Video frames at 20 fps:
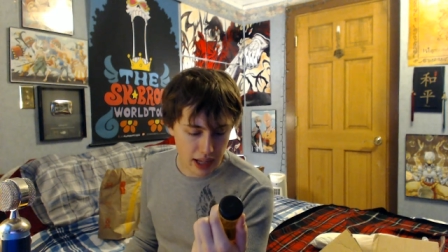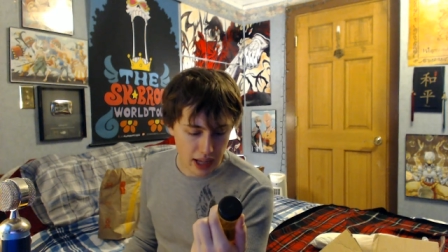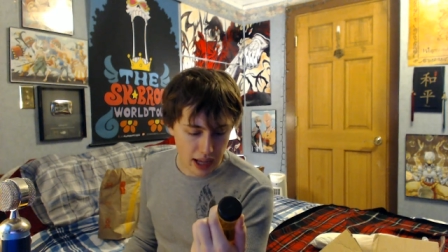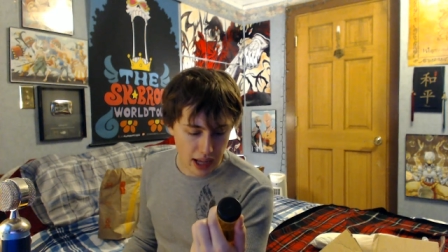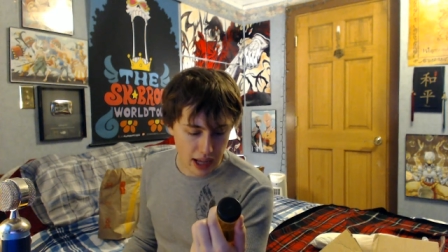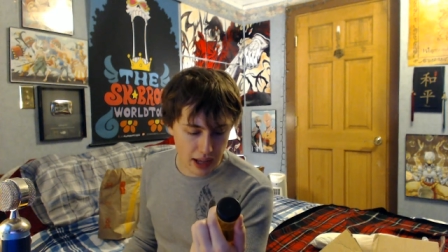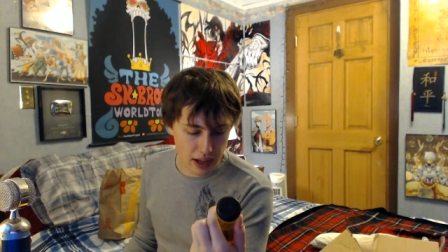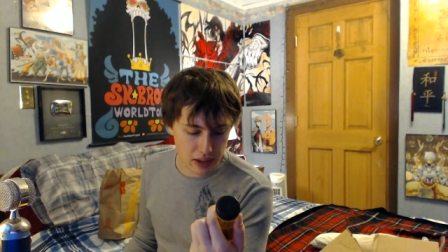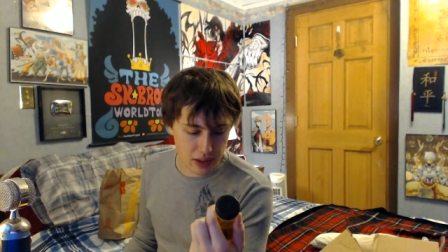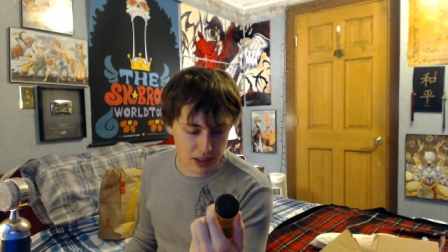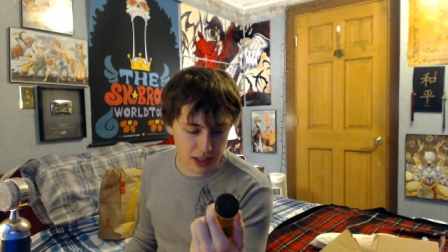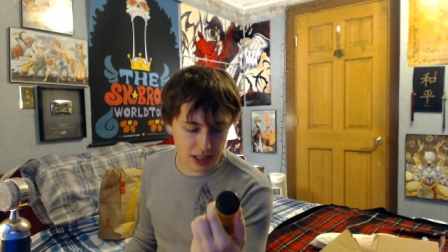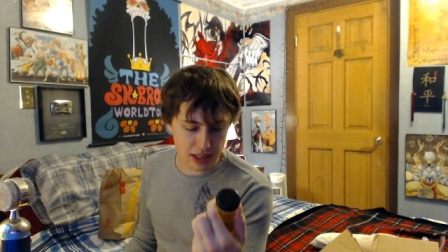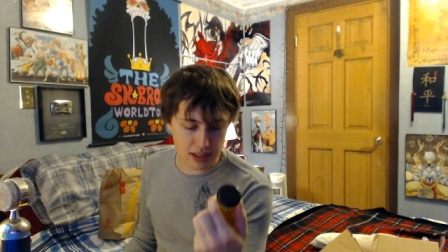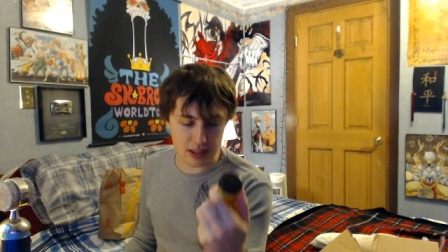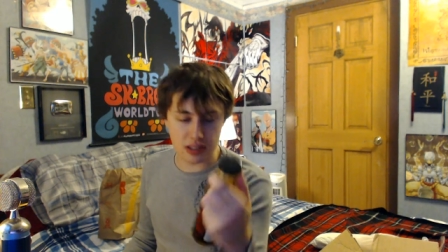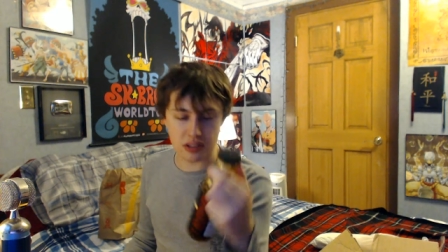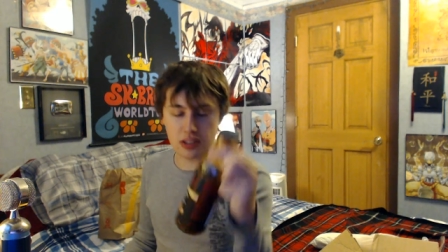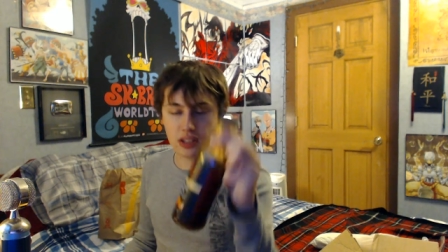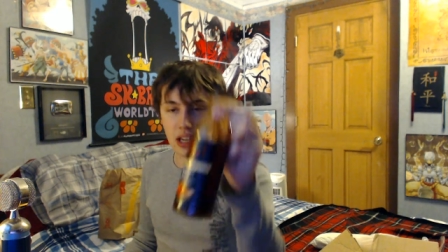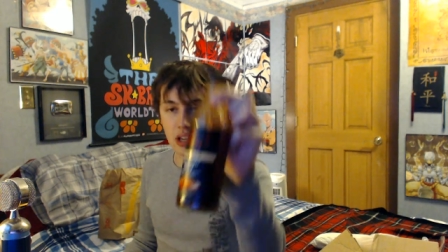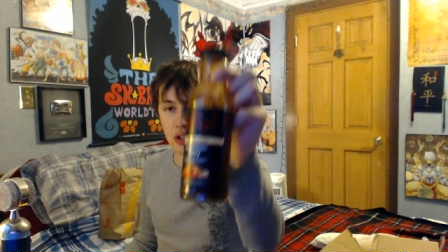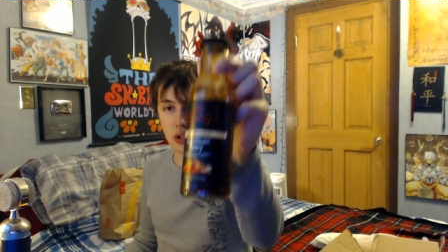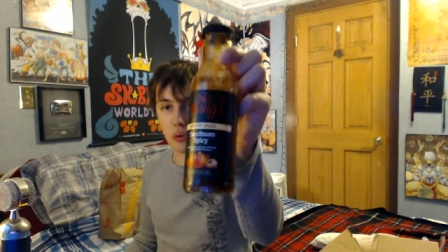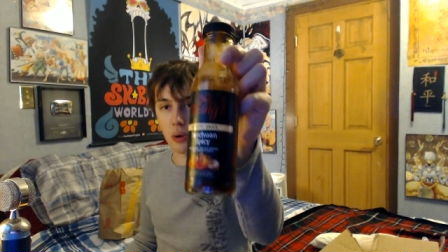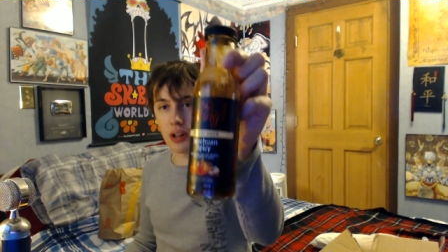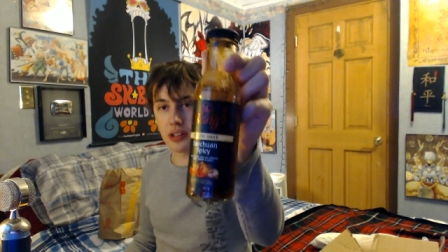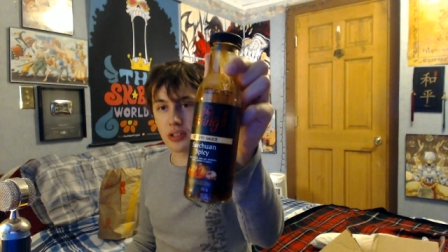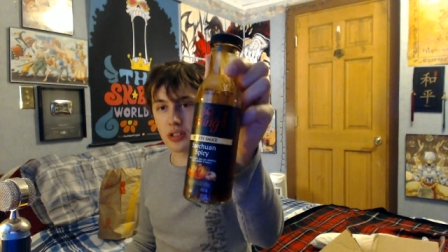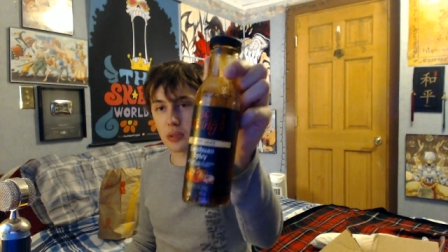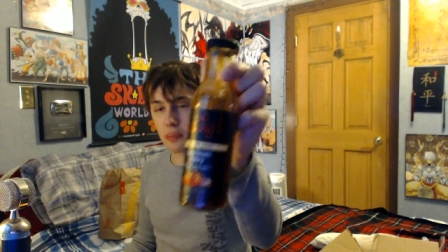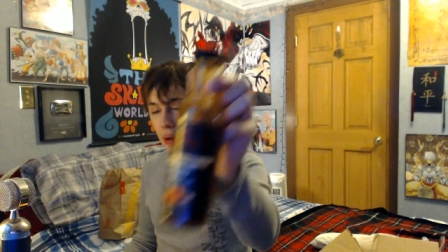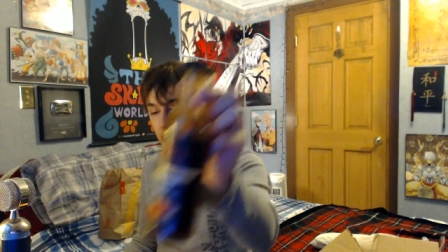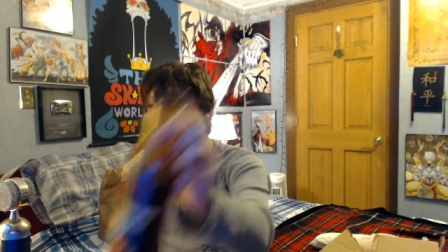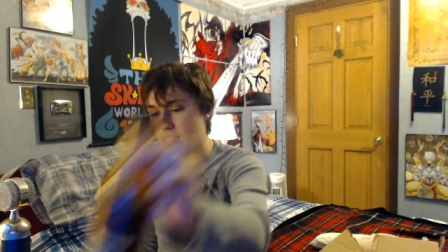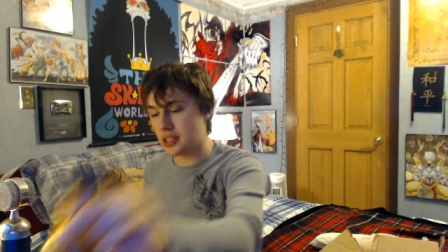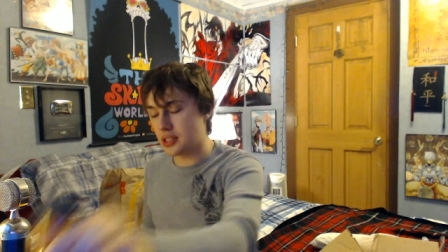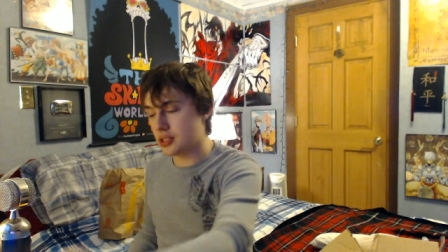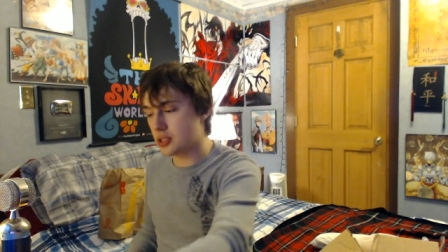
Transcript: Uh, so this is the Szechuan spicy.